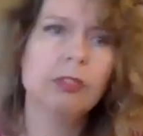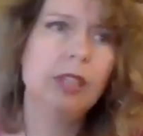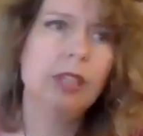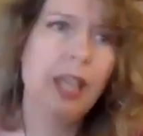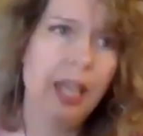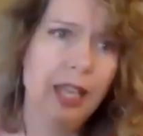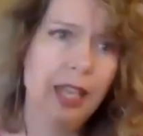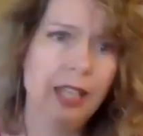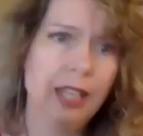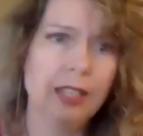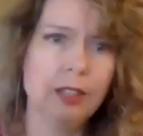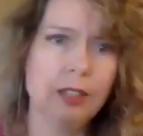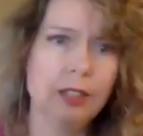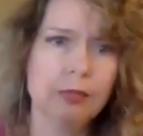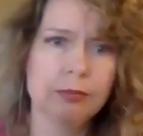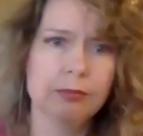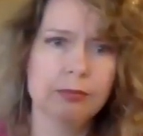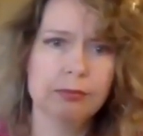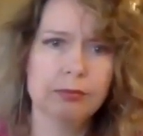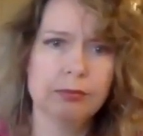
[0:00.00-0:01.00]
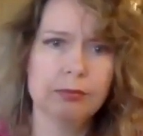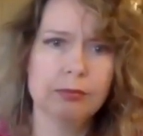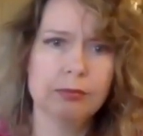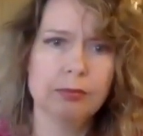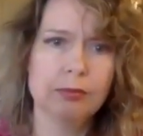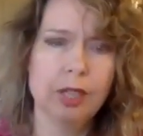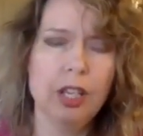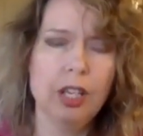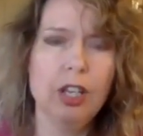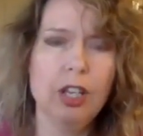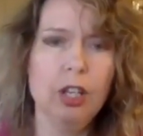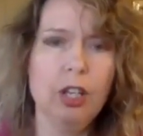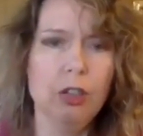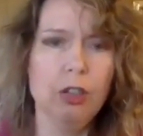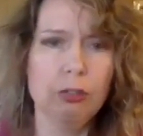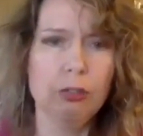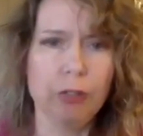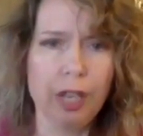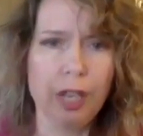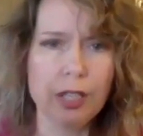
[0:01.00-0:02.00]
A.
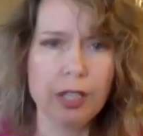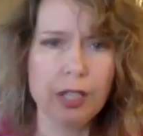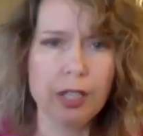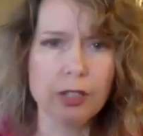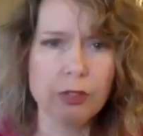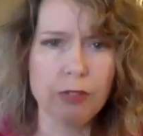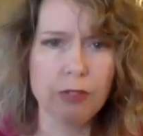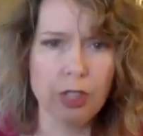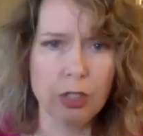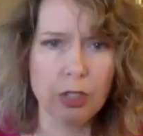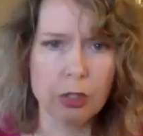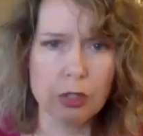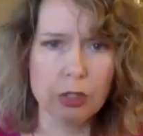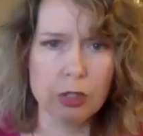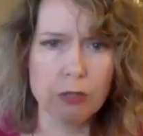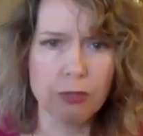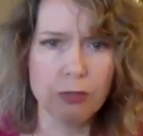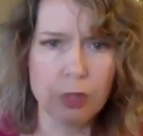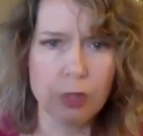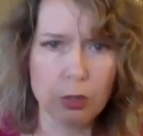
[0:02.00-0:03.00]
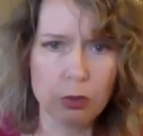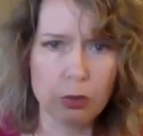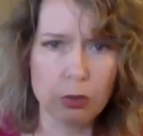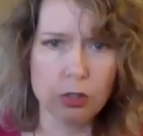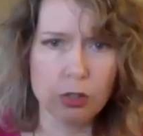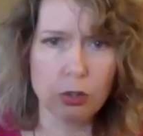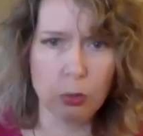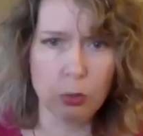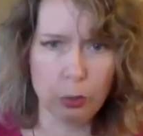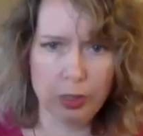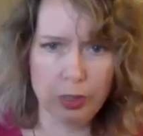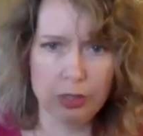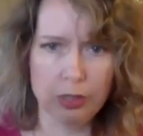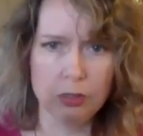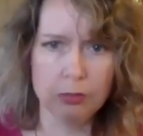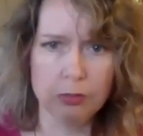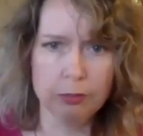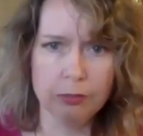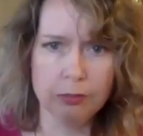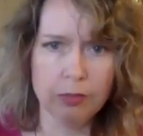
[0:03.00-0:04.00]
Fran's fingers fuse to the wheel.